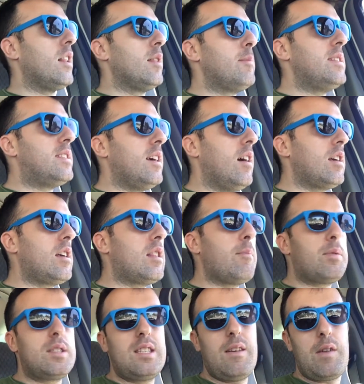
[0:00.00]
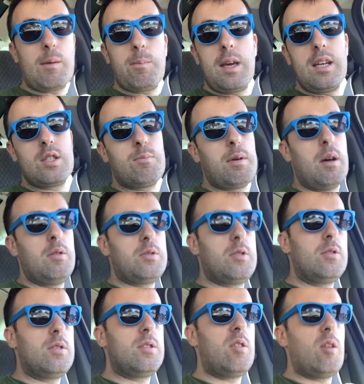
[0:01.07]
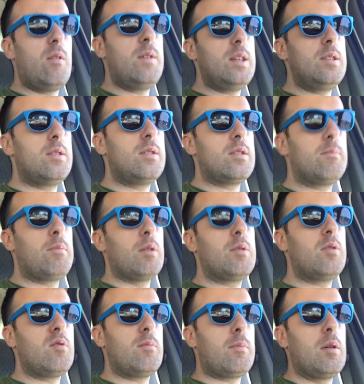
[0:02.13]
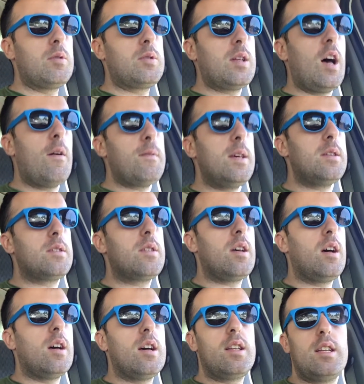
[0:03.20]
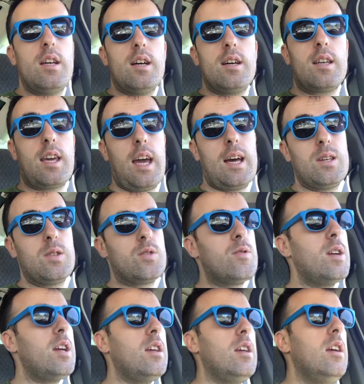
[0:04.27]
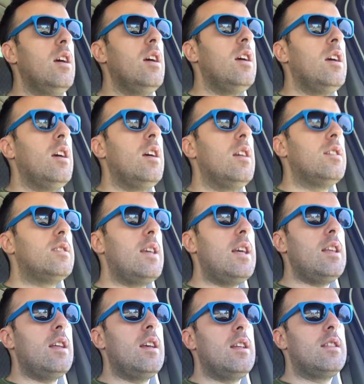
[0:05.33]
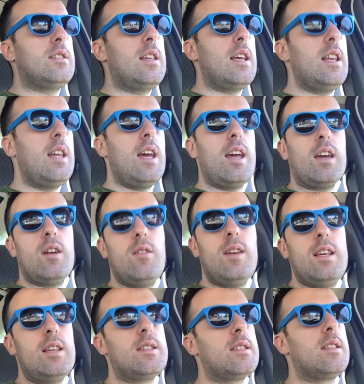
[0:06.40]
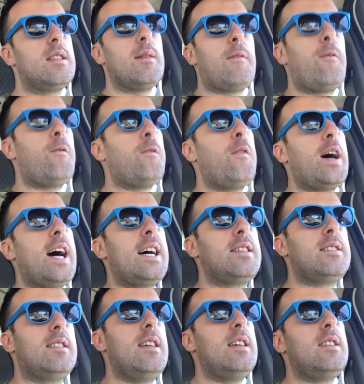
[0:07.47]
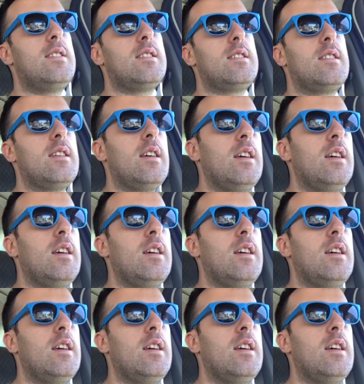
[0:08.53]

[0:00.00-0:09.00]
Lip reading: let me tell you, the Pacific Beach Postal Service, post office on Cass Street in San Diego is the fastest